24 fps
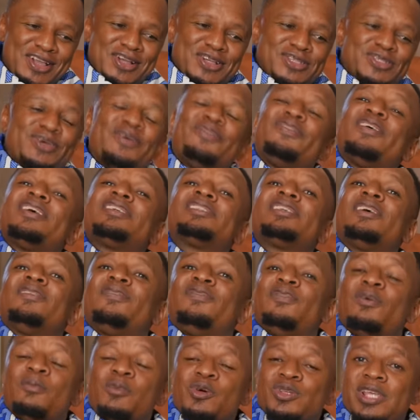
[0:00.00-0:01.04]
So first and
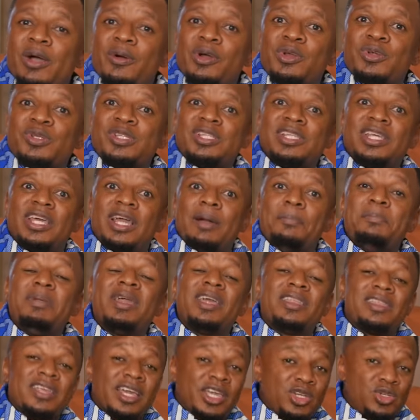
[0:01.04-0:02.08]
foremost, I want to say a
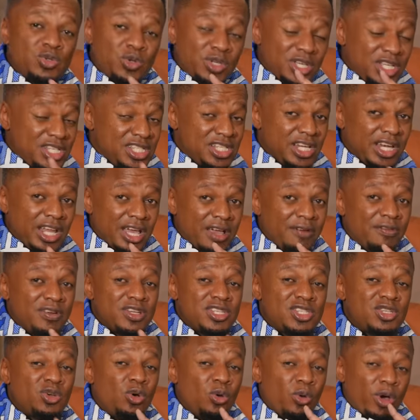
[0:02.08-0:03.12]
big thank you to each and every
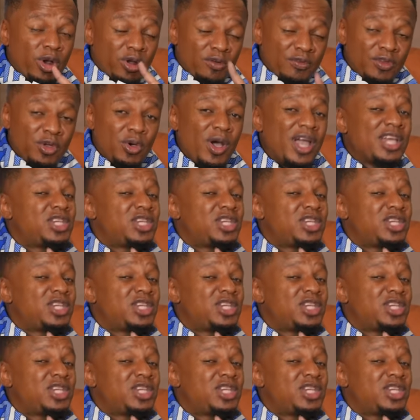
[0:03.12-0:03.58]
single one of you.